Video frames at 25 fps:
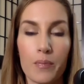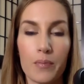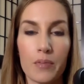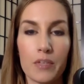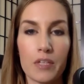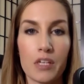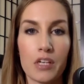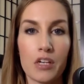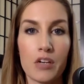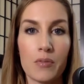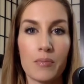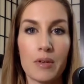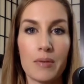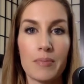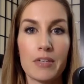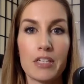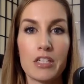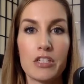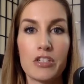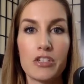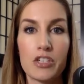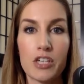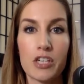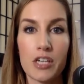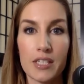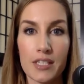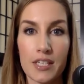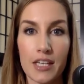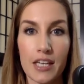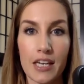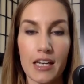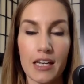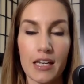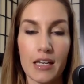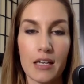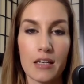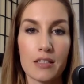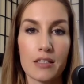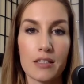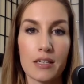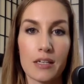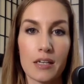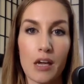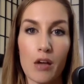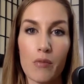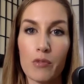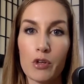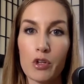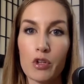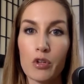maybe just getting into
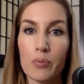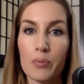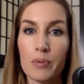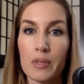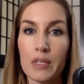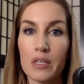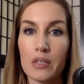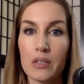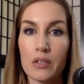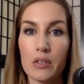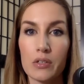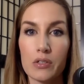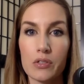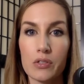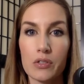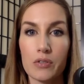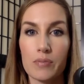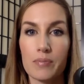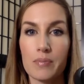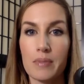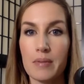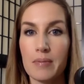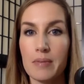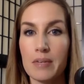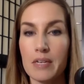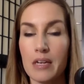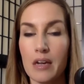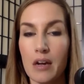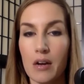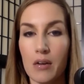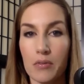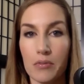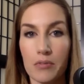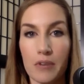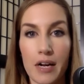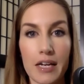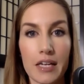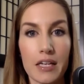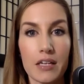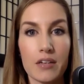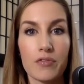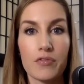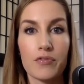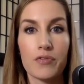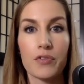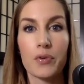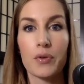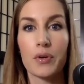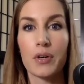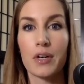chemical peels or maybe not ready
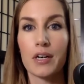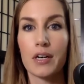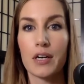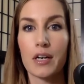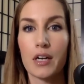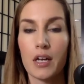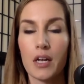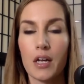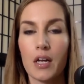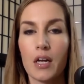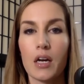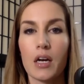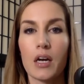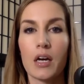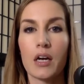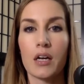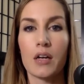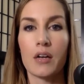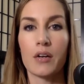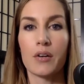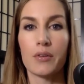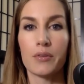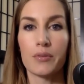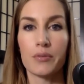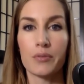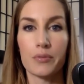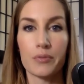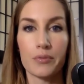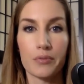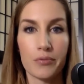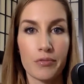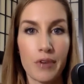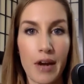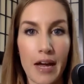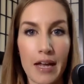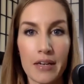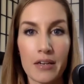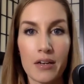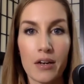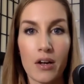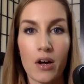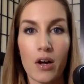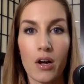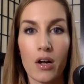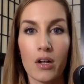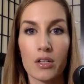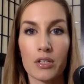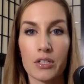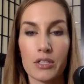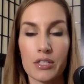for
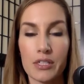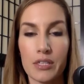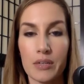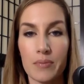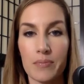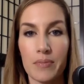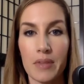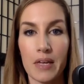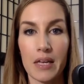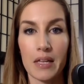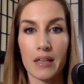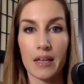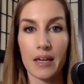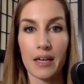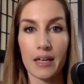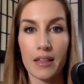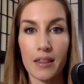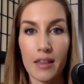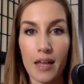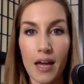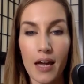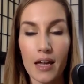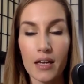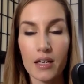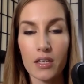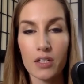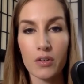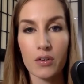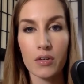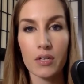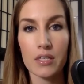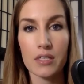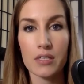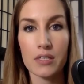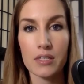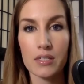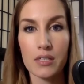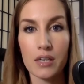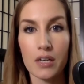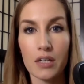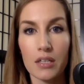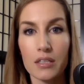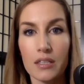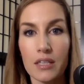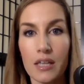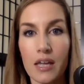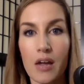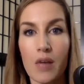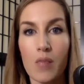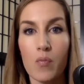retinol or something like that, you can
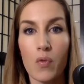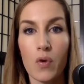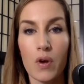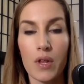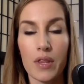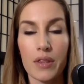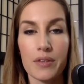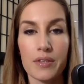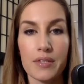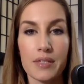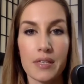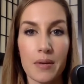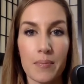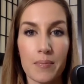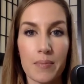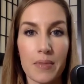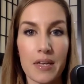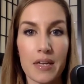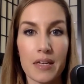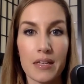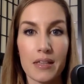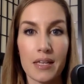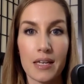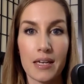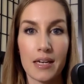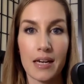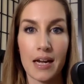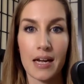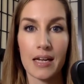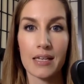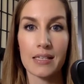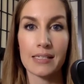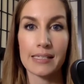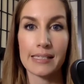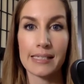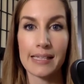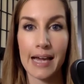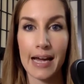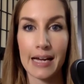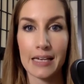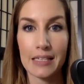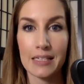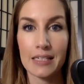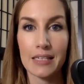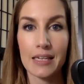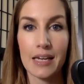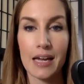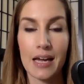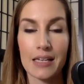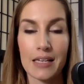start them with something that has
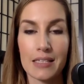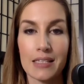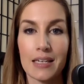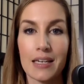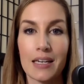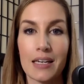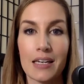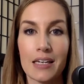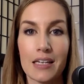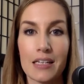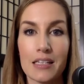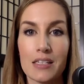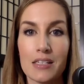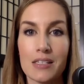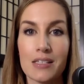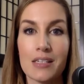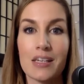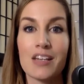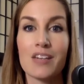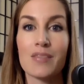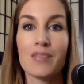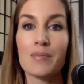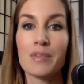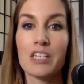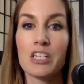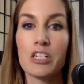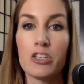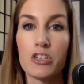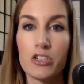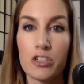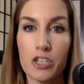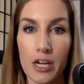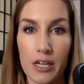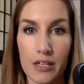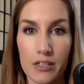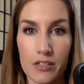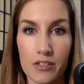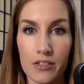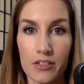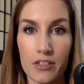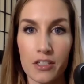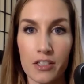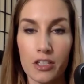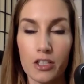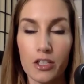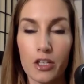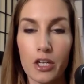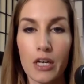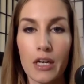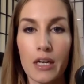lactic acid in it. It's going to be
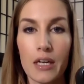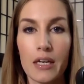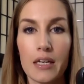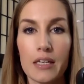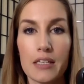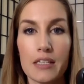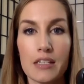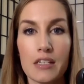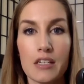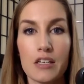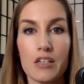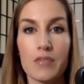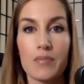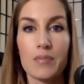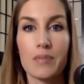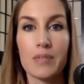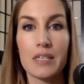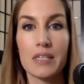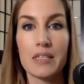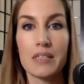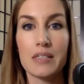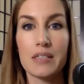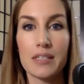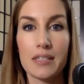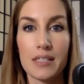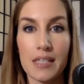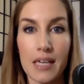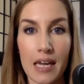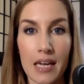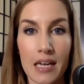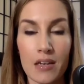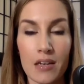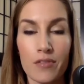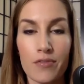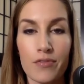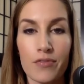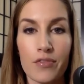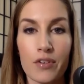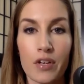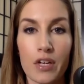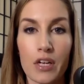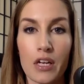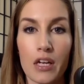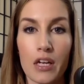gentle. It's going to be safe.